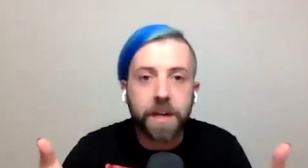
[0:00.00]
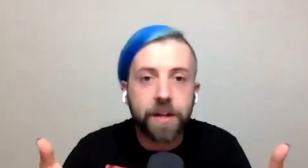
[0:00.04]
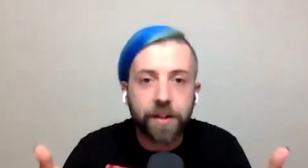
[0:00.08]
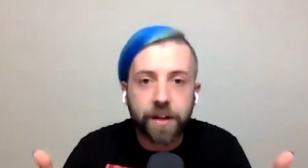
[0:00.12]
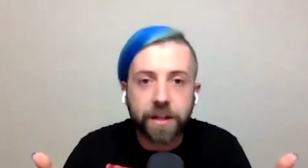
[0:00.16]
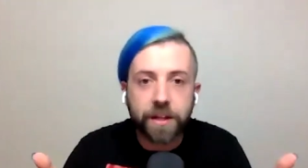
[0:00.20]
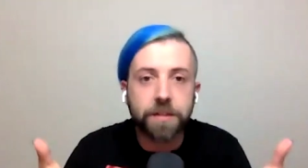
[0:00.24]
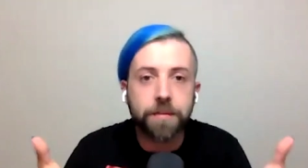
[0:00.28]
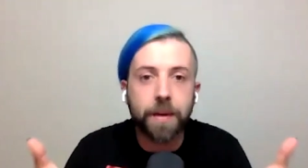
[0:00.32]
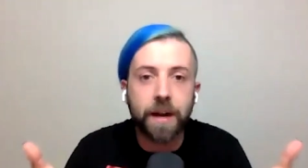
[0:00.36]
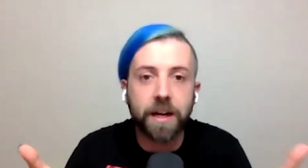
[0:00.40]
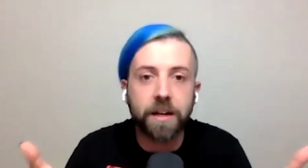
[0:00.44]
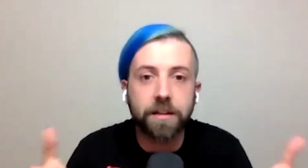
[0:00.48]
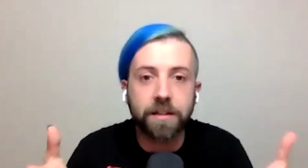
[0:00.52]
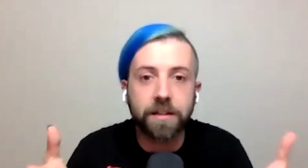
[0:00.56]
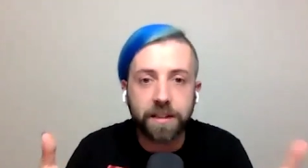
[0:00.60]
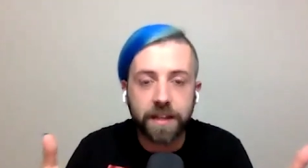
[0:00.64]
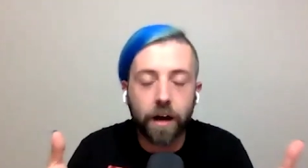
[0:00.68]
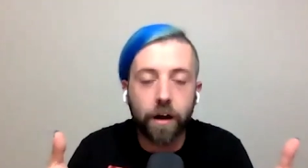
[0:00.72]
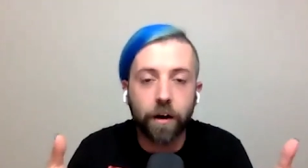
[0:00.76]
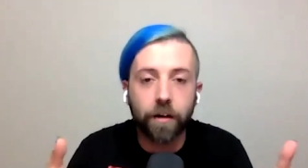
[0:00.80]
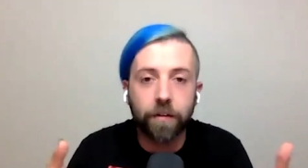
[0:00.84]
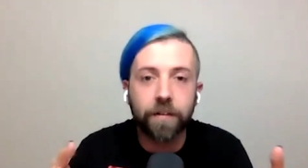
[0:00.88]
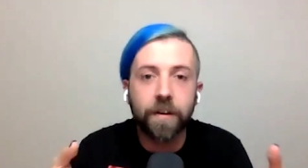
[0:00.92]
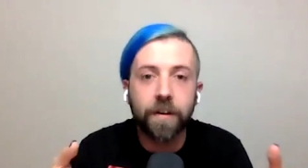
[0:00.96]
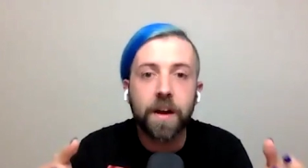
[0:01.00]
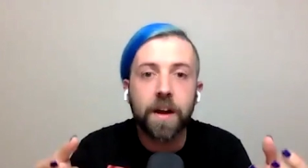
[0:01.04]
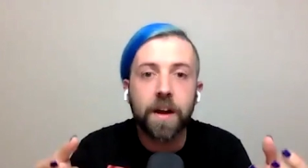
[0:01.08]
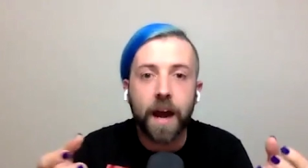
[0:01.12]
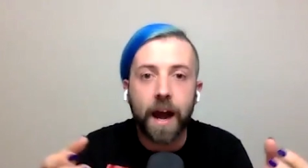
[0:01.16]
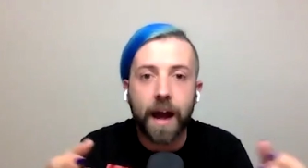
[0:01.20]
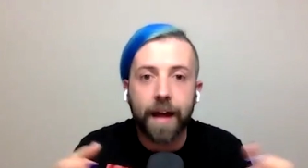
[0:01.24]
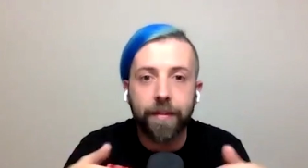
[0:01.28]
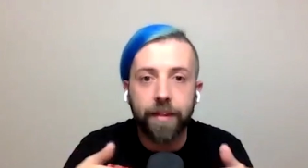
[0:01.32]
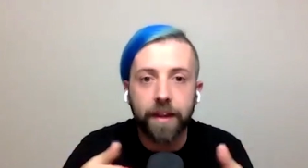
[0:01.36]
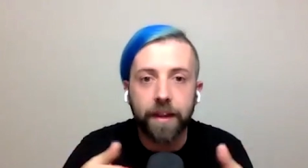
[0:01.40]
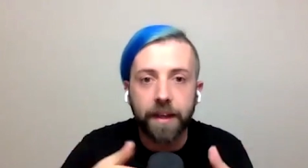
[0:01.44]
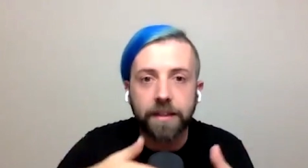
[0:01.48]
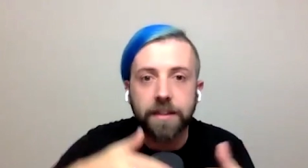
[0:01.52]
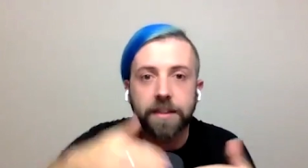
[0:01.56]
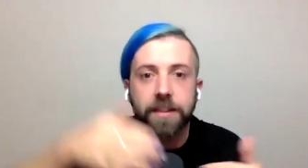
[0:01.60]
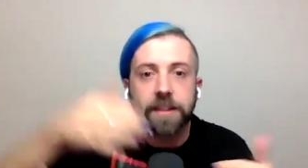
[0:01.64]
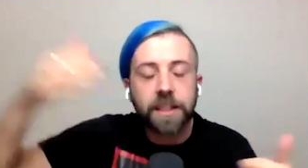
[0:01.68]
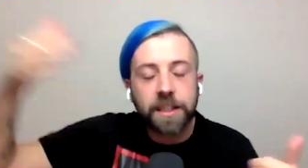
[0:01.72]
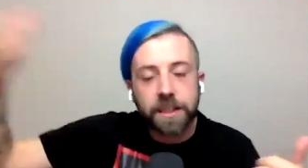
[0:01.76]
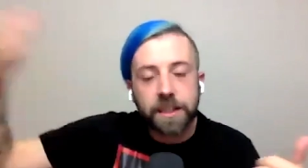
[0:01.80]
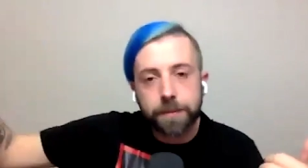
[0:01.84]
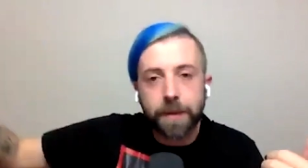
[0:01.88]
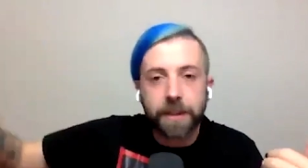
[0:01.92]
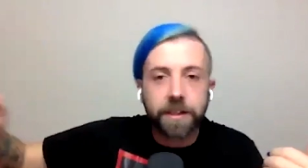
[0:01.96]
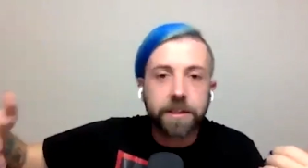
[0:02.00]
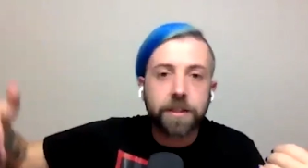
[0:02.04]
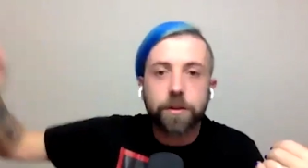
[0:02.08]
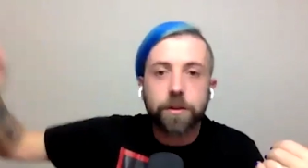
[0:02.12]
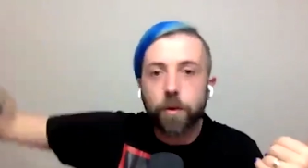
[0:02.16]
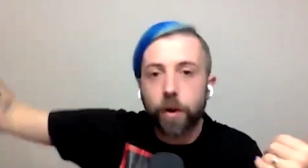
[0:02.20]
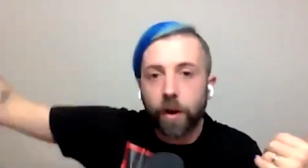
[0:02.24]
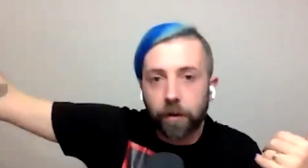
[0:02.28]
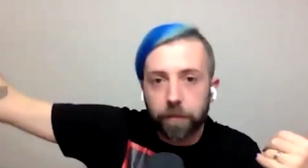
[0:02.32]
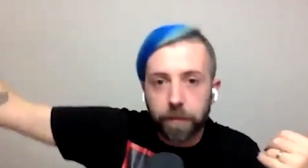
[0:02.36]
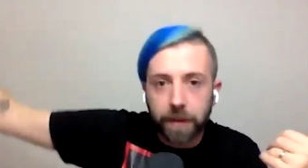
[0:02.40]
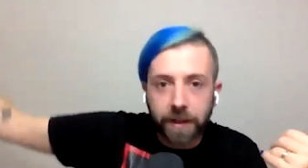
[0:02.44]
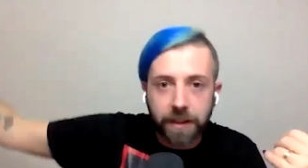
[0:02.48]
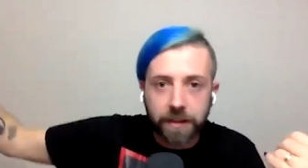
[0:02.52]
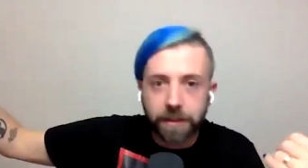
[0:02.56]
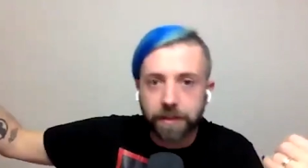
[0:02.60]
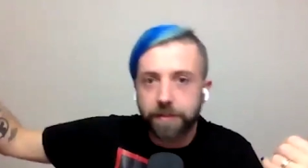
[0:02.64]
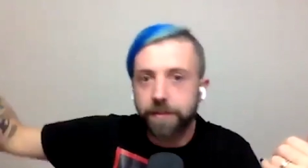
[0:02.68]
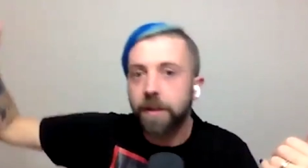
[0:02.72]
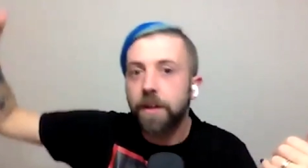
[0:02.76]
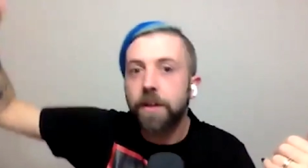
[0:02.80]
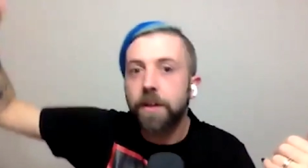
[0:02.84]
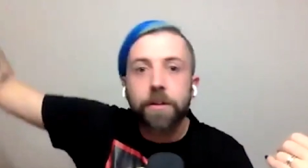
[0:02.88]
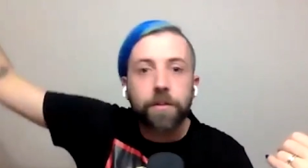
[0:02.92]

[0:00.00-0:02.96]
things about yourself, and then 6 months, 12 months,